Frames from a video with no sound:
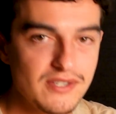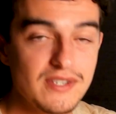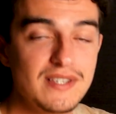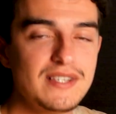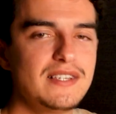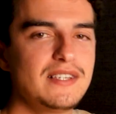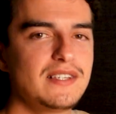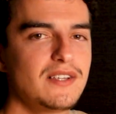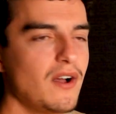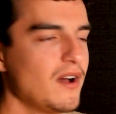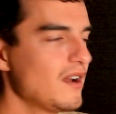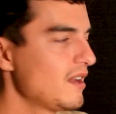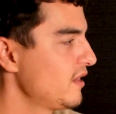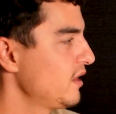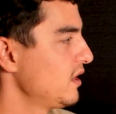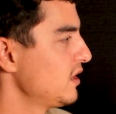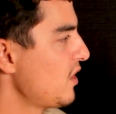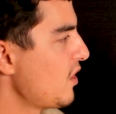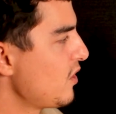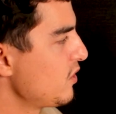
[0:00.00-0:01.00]
So this is kind of
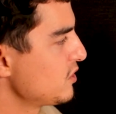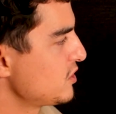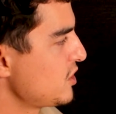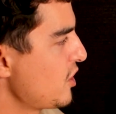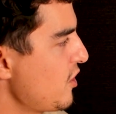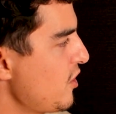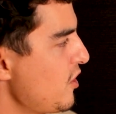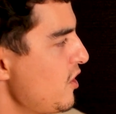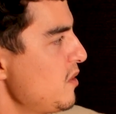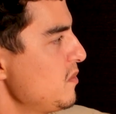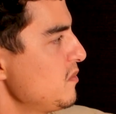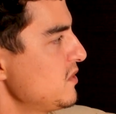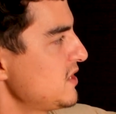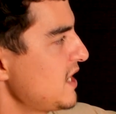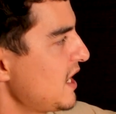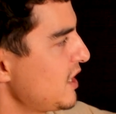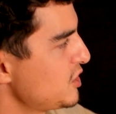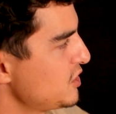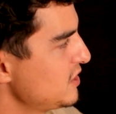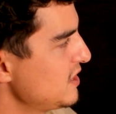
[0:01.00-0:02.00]
the long-term
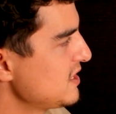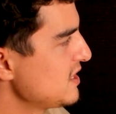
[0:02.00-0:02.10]
section.